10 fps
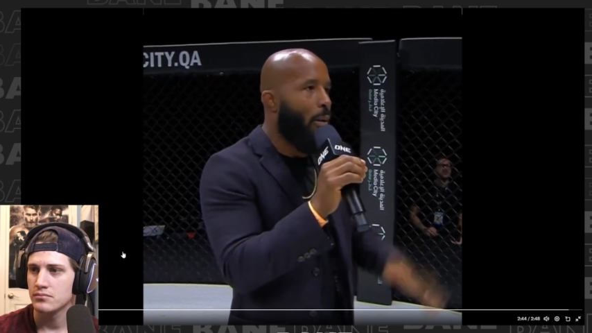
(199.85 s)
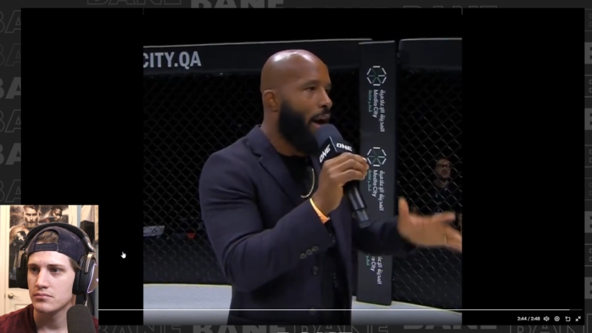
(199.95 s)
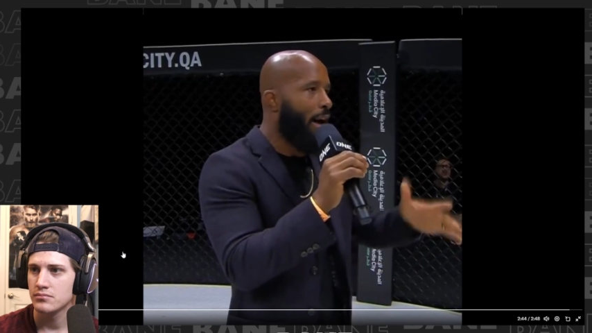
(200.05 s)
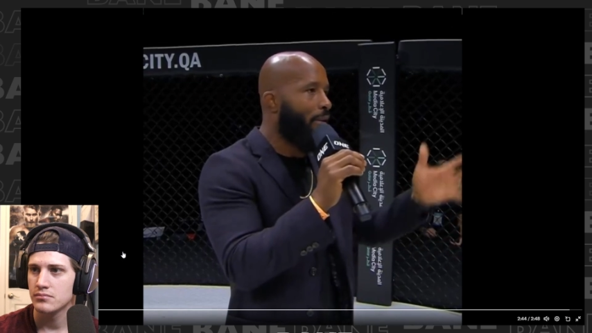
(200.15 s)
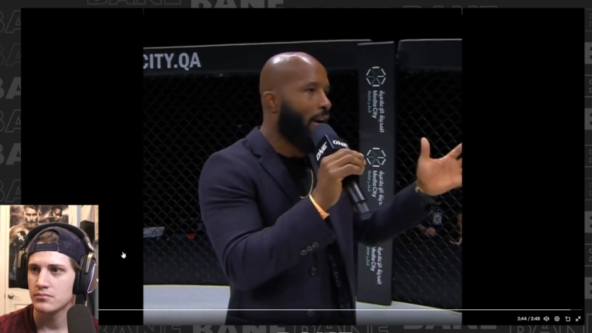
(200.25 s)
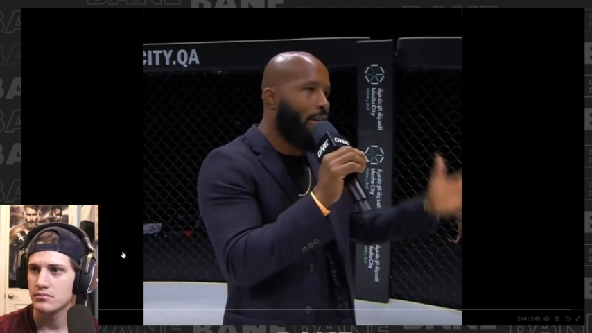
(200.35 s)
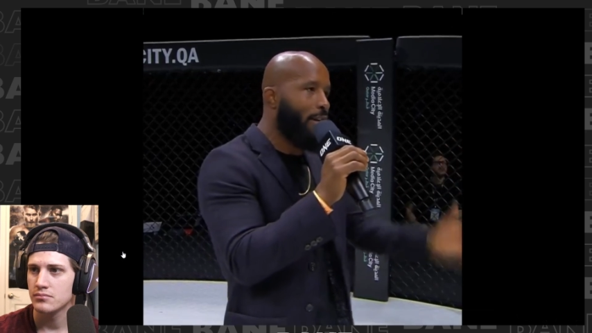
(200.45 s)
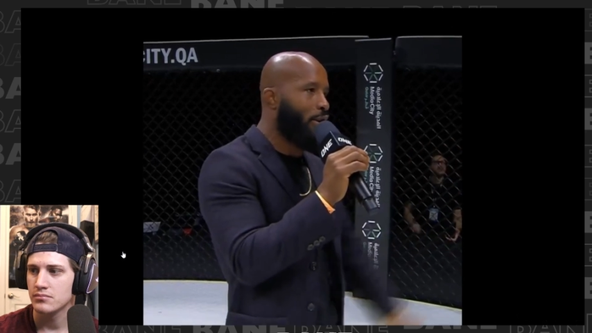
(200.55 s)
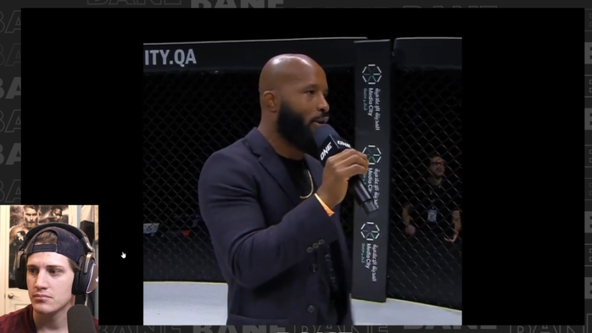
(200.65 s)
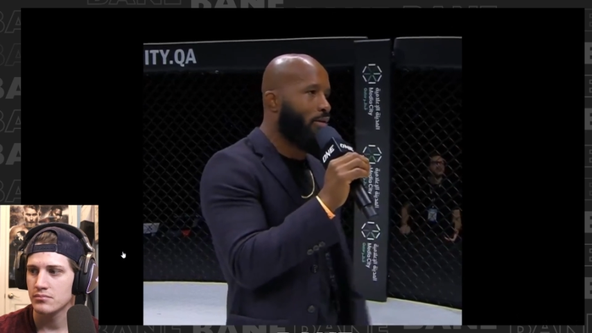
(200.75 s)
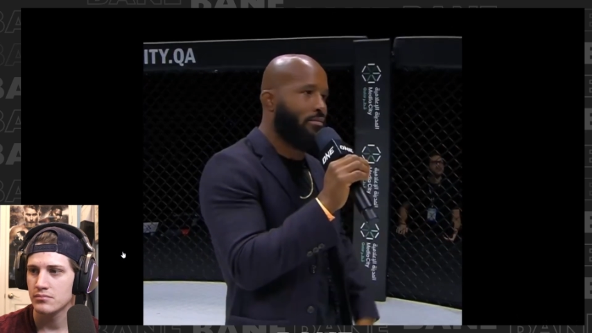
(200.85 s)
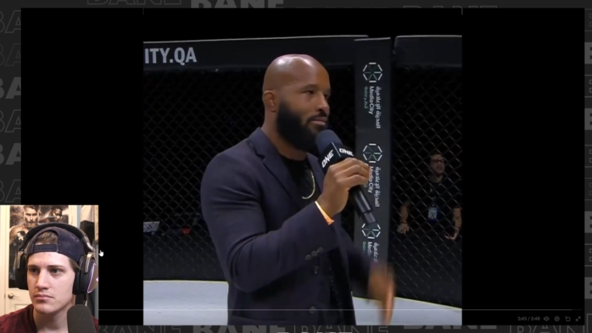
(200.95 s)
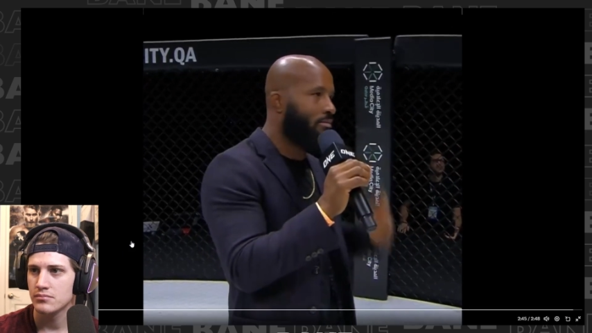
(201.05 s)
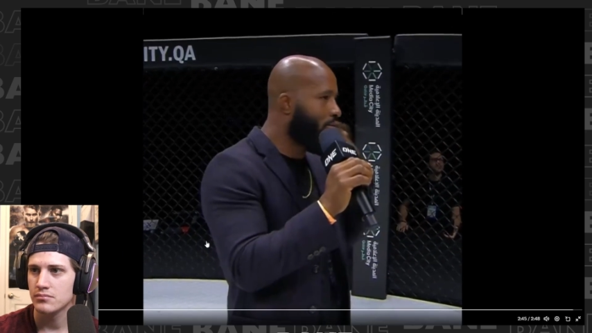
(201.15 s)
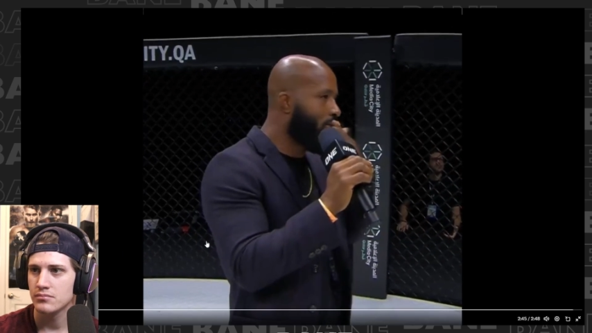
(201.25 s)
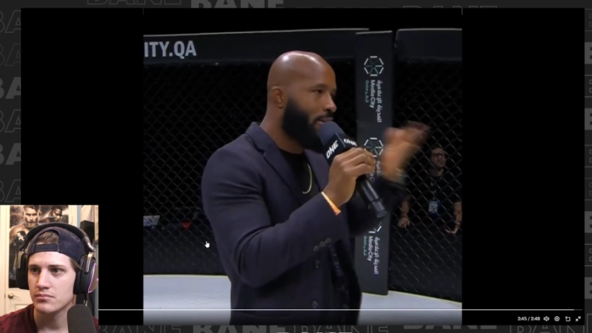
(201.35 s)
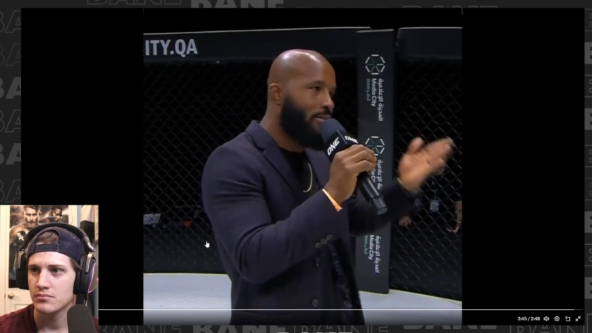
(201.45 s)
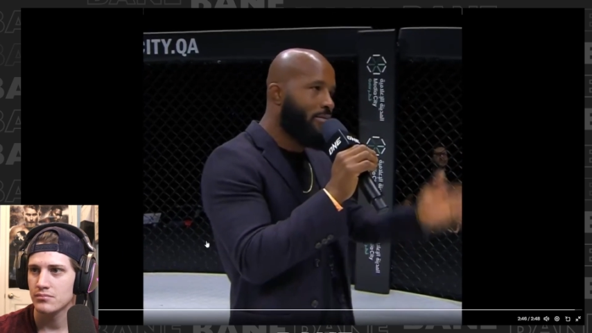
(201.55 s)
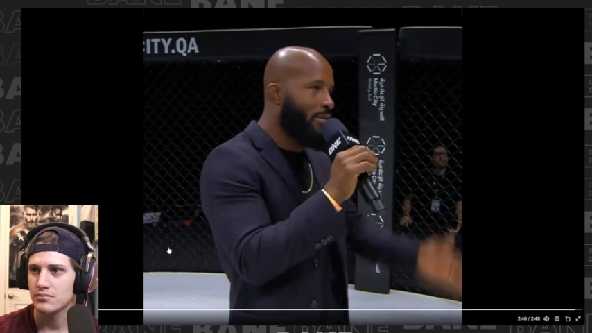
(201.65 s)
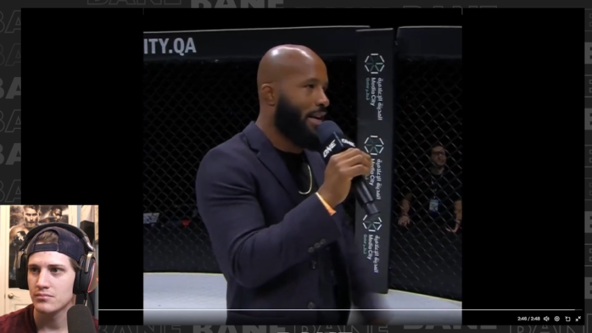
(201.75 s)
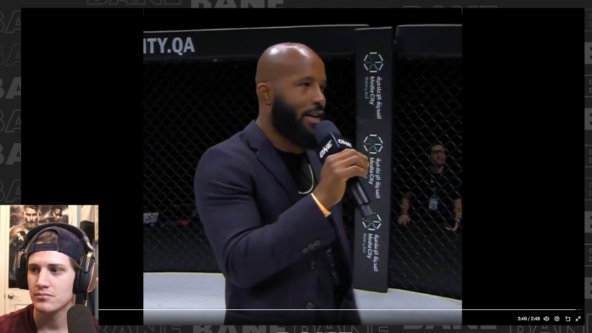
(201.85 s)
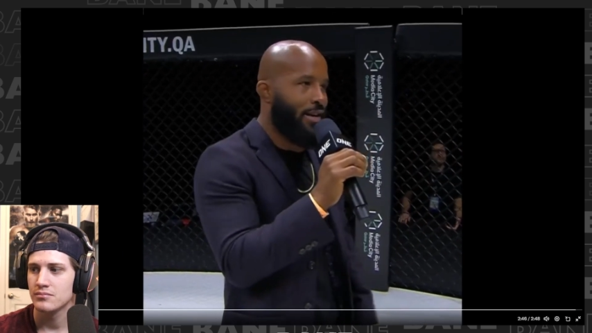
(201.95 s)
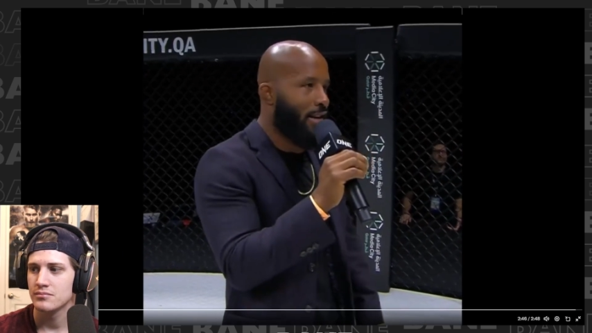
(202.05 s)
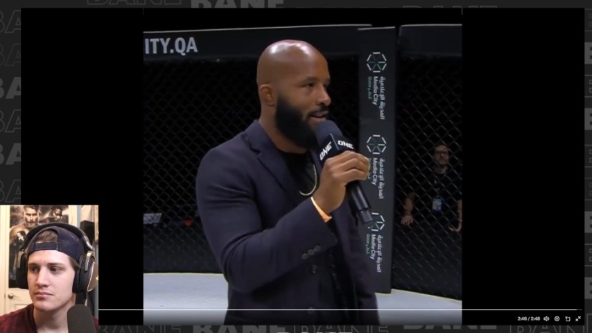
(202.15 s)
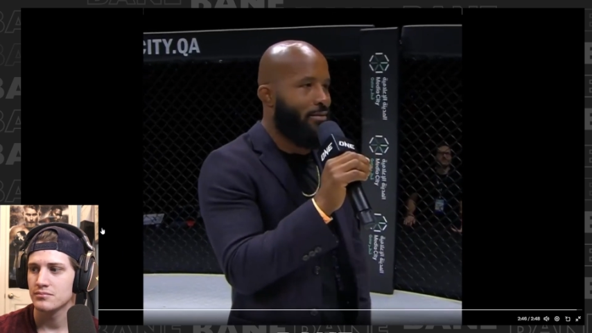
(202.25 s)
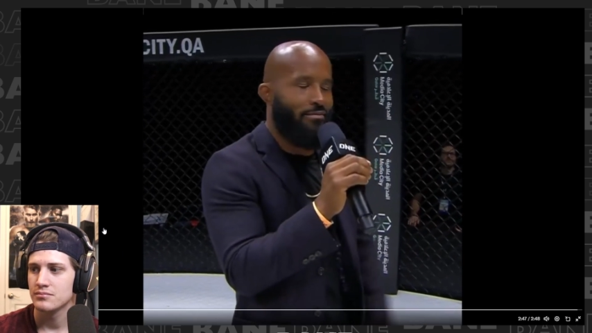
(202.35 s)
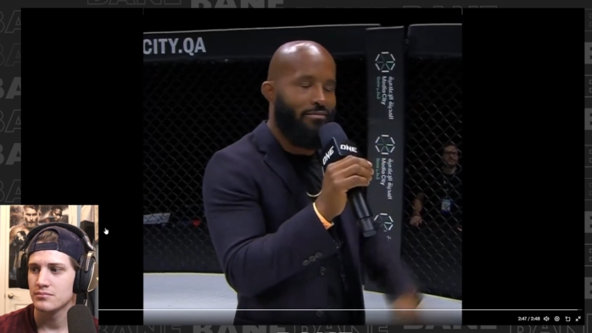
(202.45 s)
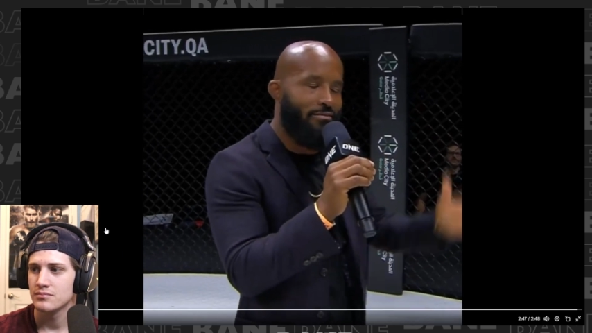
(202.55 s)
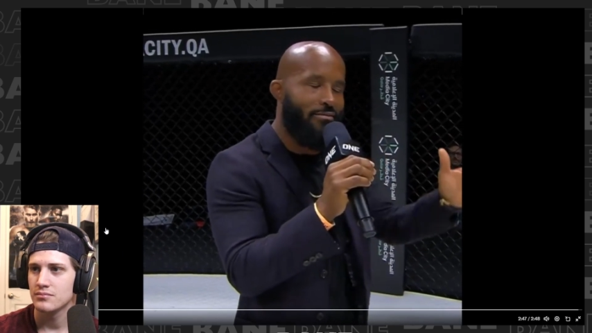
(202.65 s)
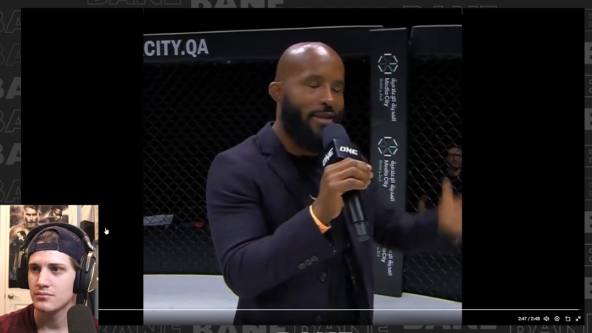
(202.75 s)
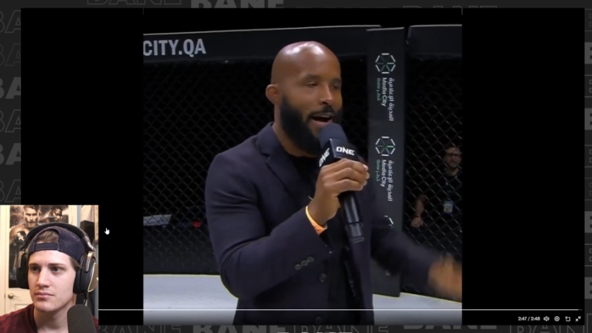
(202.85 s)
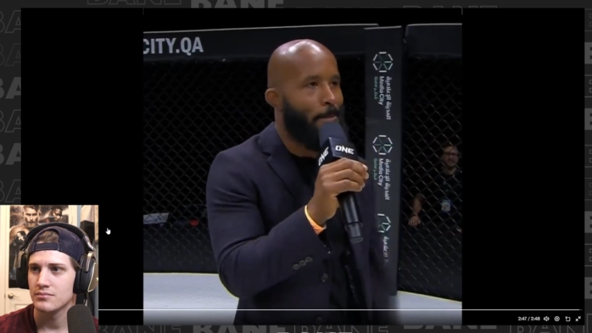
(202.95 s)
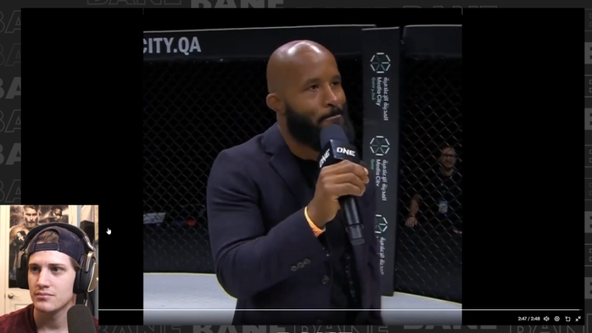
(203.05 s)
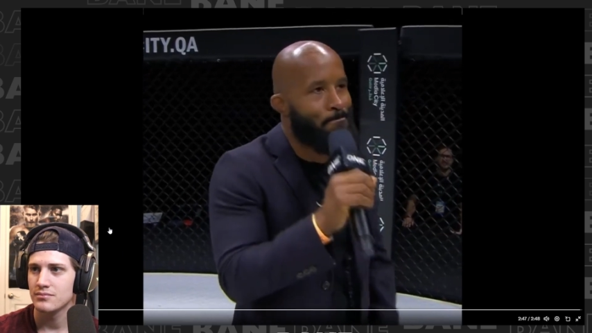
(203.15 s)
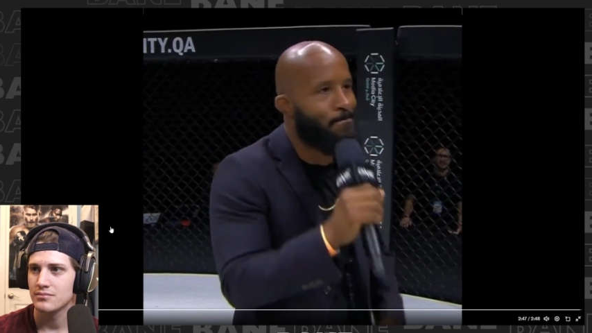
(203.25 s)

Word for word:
Speaker 1: My wife, I love you. Like, and yeah.